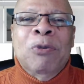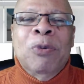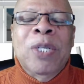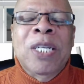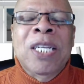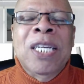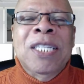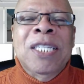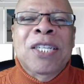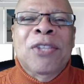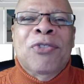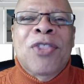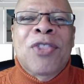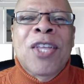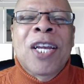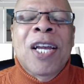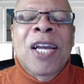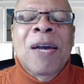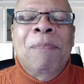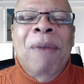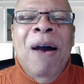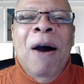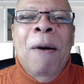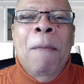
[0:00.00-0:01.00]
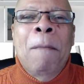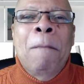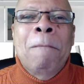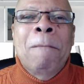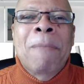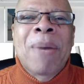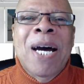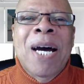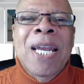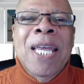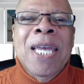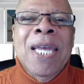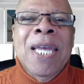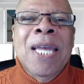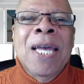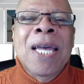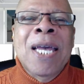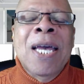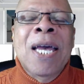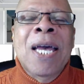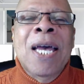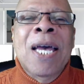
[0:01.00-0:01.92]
We need to think about money